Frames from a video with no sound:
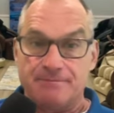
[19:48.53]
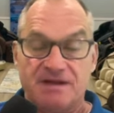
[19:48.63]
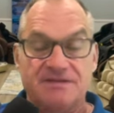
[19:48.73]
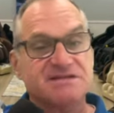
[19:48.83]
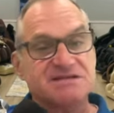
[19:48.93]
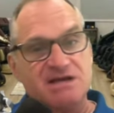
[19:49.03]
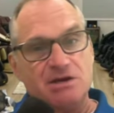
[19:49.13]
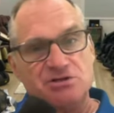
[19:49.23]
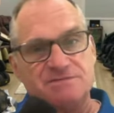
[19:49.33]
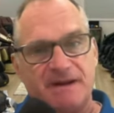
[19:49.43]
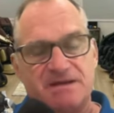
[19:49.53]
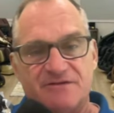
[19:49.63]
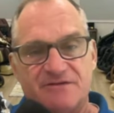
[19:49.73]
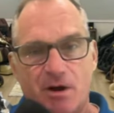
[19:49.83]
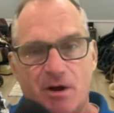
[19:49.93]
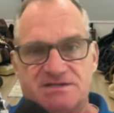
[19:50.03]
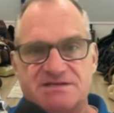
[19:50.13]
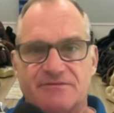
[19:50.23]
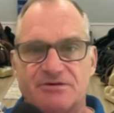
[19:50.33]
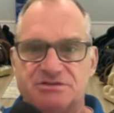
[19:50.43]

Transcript: And this is irrespective of parts coverage.